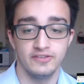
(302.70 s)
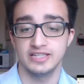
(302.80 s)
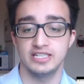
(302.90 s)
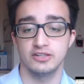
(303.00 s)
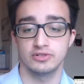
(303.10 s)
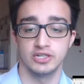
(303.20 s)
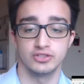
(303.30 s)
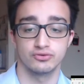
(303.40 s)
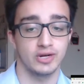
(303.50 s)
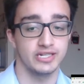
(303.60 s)
VAT
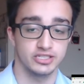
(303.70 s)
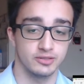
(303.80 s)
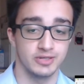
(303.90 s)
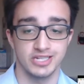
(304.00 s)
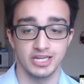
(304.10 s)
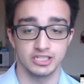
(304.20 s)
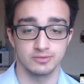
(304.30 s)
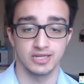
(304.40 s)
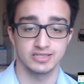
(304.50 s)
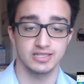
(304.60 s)
returns ready to submit to
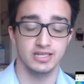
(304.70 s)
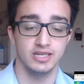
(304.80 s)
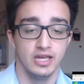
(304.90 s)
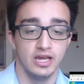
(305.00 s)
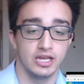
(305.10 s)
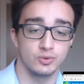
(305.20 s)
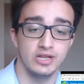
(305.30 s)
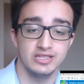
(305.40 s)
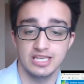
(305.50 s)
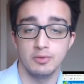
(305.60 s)
HMRC, as
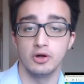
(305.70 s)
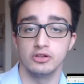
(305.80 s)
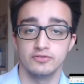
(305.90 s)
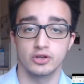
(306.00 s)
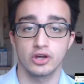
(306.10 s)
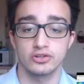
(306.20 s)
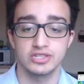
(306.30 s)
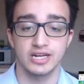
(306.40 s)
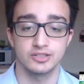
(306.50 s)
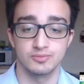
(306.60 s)
well as keep all of your
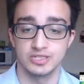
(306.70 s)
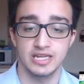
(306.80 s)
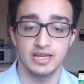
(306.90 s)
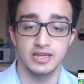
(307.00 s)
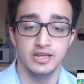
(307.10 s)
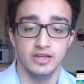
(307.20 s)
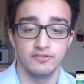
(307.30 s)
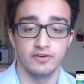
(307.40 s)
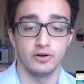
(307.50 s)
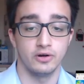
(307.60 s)
contacts up to date
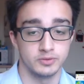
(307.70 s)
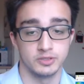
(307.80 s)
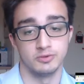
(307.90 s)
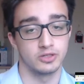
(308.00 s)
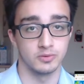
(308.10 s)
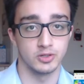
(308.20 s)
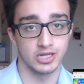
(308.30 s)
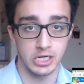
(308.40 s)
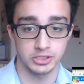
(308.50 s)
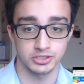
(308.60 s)
for optimal
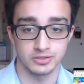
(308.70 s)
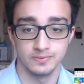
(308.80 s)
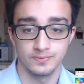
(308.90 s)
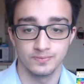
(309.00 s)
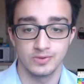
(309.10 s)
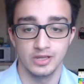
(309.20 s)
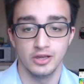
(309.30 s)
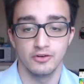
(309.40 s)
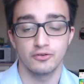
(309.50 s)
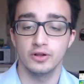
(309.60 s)
communication.
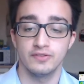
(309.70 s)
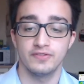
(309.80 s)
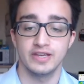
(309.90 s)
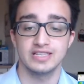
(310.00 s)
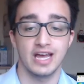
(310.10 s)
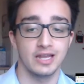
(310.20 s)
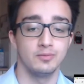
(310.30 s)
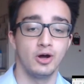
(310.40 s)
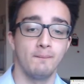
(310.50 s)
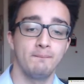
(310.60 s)
For all of this and
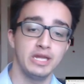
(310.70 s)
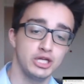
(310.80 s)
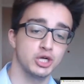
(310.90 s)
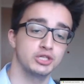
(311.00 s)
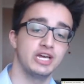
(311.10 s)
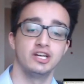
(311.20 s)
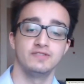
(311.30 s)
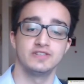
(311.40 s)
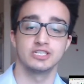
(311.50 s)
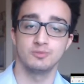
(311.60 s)
more, be sure to head
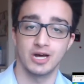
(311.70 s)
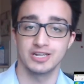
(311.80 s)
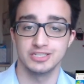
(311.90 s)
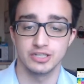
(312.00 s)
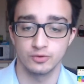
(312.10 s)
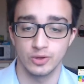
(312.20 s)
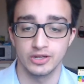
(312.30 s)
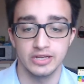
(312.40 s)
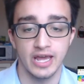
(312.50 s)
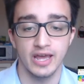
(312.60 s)
over to
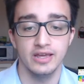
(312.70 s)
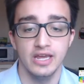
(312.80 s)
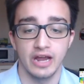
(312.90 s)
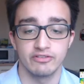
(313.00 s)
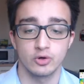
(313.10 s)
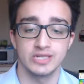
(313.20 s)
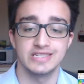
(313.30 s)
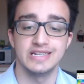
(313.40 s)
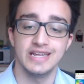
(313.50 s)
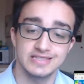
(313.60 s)
smartysoftware.net and request
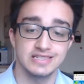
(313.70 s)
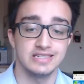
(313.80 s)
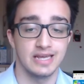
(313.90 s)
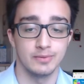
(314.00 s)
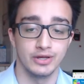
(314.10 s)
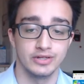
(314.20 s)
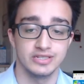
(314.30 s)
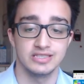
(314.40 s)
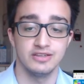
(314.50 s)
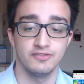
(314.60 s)
an instant demo to
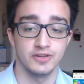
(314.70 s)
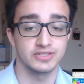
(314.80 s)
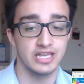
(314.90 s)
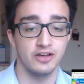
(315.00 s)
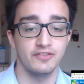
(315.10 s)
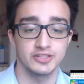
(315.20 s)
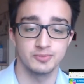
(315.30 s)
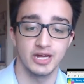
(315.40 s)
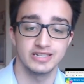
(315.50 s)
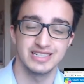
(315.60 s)
see for yourself how
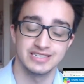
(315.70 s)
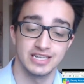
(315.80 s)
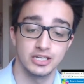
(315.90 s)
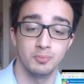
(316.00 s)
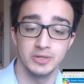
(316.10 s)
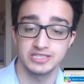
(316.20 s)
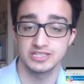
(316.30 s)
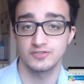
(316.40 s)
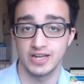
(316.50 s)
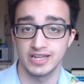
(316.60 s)
Smarty can take your business
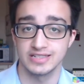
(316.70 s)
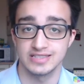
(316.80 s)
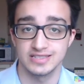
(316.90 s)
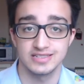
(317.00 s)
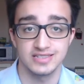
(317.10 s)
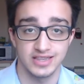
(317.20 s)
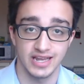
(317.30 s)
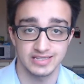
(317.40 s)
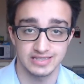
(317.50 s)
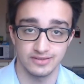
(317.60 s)
finances to the
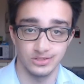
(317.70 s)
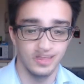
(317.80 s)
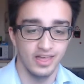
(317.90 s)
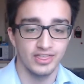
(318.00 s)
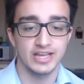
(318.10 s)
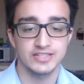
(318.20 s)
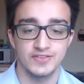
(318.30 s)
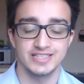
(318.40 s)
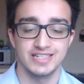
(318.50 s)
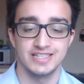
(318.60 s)
next level. Thanks for
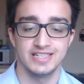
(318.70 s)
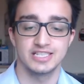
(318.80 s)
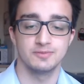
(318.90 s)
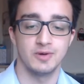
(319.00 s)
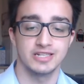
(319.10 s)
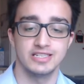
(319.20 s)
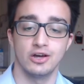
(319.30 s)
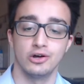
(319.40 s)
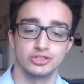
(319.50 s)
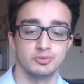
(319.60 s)
listening to this Smarty
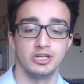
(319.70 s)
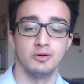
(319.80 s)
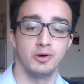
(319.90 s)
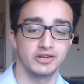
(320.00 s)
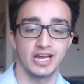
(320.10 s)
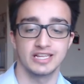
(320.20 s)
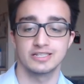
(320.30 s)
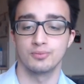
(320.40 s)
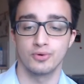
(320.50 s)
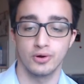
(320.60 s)
Entrepreneur Podcast
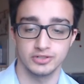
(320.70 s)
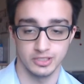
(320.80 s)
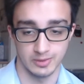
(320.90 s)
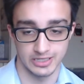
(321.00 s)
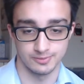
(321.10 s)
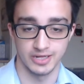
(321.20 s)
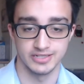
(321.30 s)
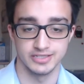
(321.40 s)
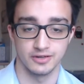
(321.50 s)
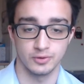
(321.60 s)
brought to you by
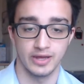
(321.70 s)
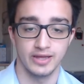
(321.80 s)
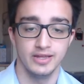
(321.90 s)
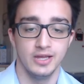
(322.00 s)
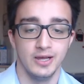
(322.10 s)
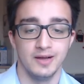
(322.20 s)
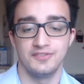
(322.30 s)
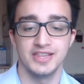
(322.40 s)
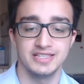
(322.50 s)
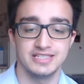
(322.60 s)
Smarty Software.
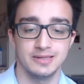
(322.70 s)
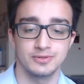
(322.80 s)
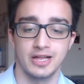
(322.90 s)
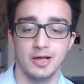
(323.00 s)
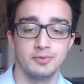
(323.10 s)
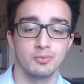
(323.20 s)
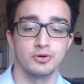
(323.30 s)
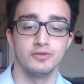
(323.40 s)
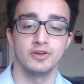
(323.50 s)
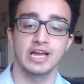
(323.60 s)
Hopefully these tips will help you
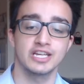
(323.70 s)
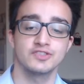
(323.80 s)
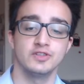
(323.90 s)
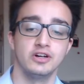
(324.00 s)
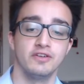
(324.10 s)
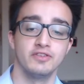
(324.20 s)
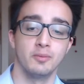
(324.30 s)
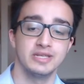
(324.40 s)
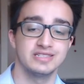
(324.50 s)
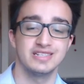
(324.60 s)
improve your cash flow of your
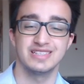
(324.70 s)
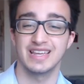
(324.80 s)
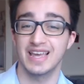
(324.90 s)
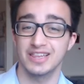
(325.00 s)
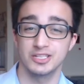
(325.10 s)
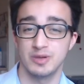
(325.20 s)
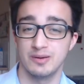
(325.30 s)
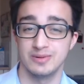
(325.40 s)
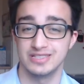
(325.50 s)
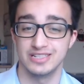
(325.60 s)
business and get those
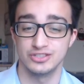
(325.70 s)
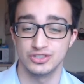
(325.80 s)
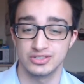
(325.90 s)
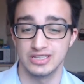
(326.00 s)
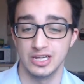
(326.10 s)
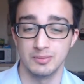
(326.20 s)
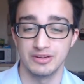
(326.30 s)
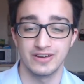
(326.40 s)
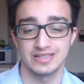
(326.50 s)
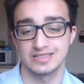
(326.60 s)
payments in just a little bit
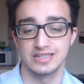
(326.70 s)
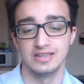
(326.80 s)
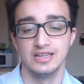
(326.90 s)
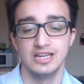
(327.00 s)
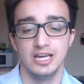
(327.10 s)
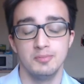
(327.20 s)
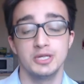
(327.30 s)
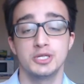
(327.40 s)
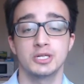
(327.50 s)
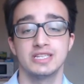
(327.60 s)
faster. Be
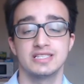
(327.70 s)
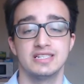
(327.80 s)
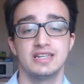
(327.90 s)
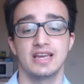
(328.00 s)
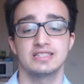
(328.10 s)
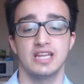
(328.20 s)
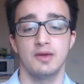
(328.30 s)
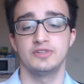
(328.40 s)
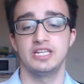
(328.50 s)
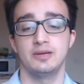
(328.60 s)
sure to listen in next time
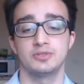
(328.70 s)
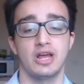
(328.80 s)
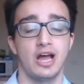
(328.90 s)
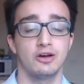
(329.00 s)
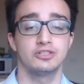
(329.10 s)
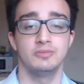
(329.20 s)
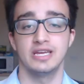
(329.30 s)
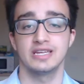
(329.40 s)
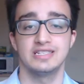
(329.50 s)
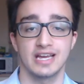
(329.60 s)
for tips on how to
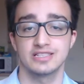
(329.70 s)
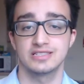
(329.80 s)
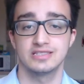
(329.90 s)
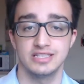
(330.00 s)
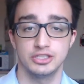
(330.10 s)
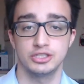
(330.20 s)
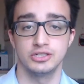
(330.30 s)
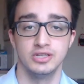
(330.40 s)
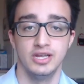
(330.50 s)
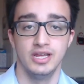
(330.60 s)
make tax
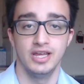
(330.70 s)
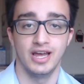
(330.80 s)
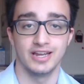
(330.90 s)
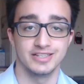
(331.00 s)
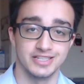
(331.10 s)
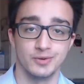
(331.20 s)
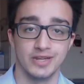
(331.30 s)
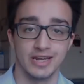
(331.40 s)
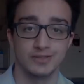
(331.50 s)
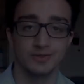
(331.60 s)
digital, and I'll see you in the next